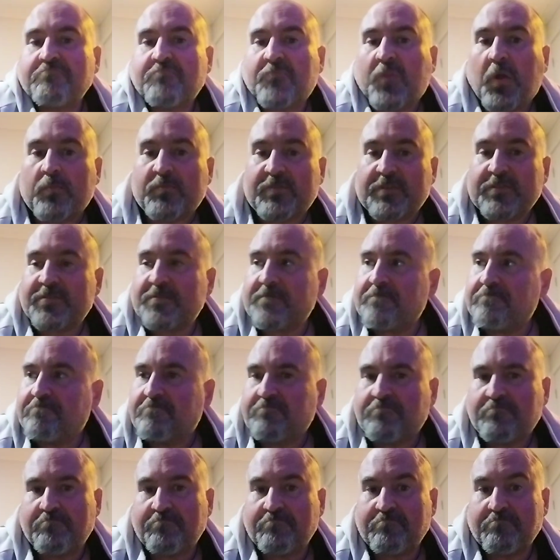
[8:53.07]
I'm just
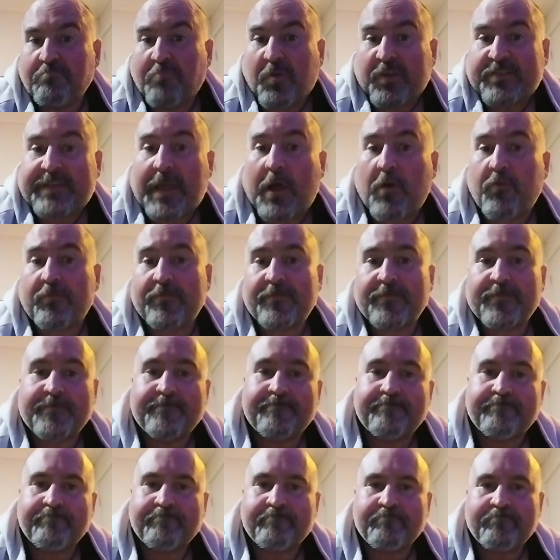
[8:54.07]
myself.
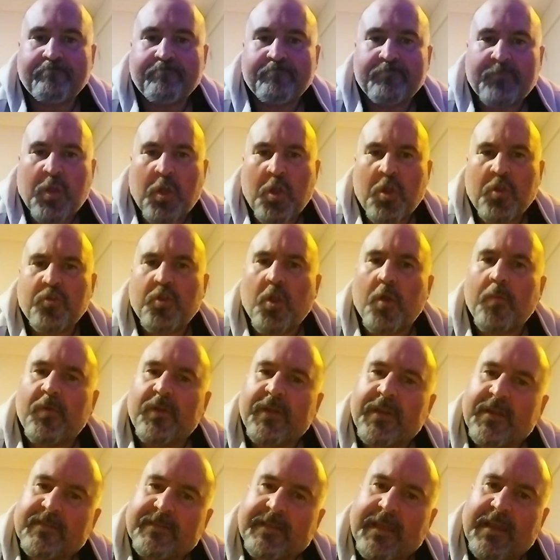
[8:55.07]

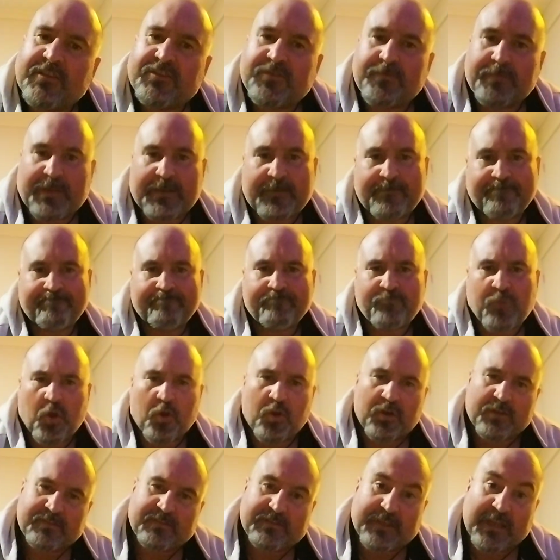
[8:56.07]
Nobody can teach me. I've
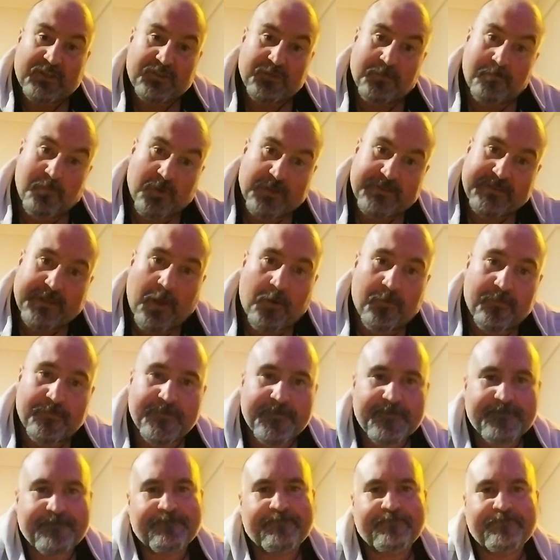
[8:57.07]
got to teach
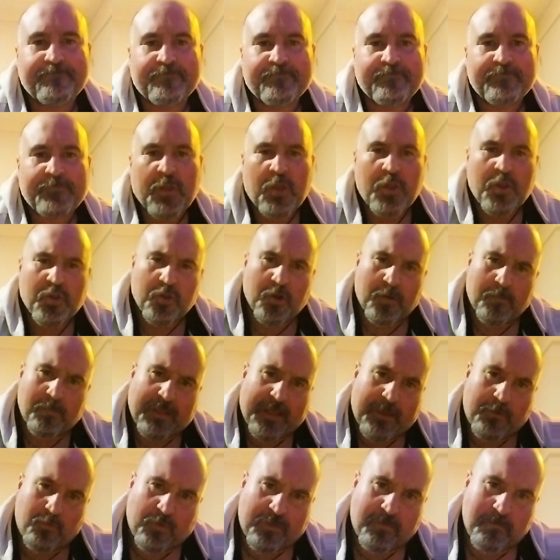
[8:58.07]
myself. I've got to
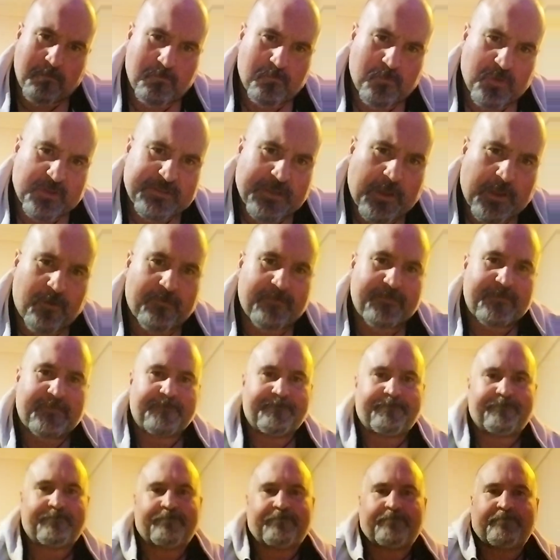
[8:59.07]
play with myself.
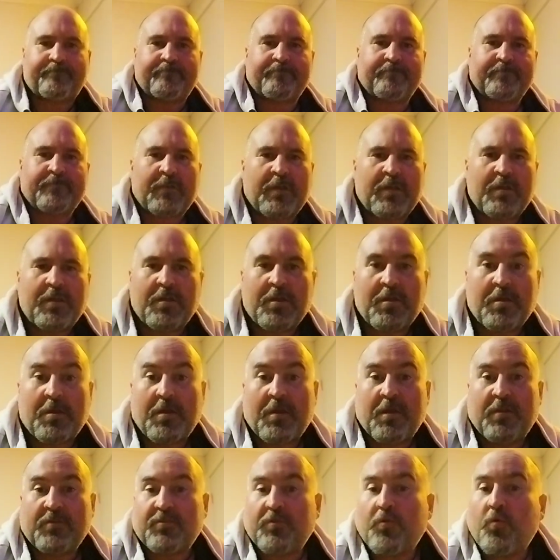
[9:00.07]

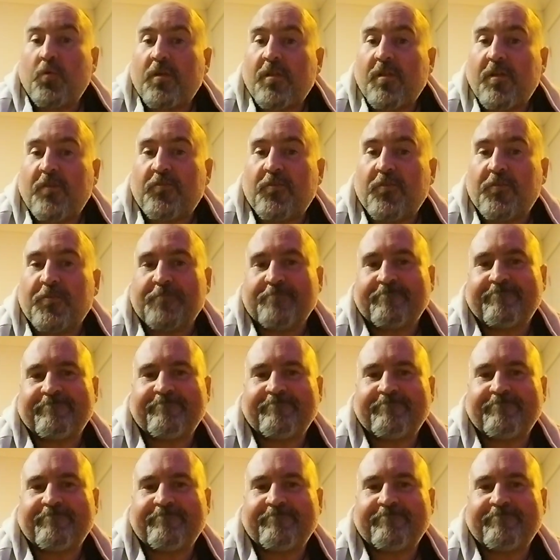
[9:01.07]
So what do?